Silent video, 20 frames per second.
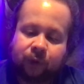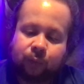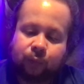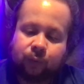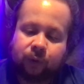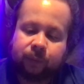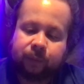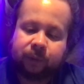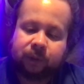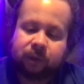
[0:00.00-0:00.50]

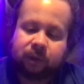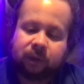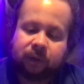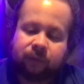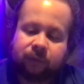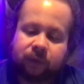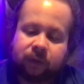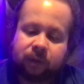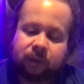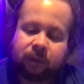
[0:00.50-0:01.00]
Women love
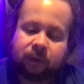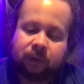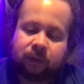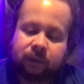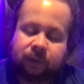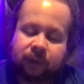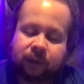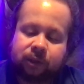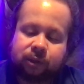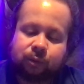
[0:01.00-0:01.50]
it.
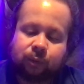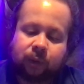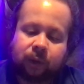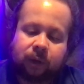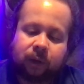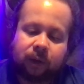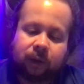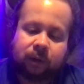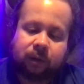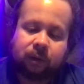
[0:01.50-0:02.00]
That's
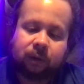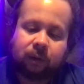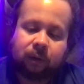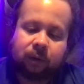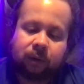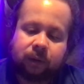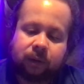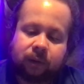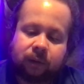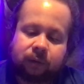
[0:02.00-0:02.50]
why I call
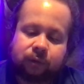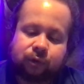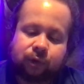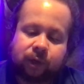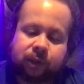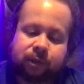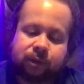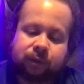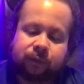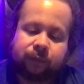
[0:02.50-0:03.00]
it
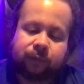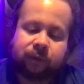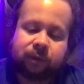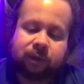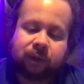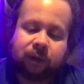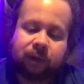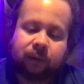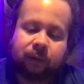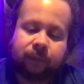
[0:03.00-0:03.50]
Attraction
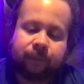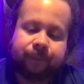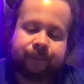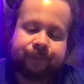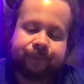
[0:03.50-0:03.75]
Fatale.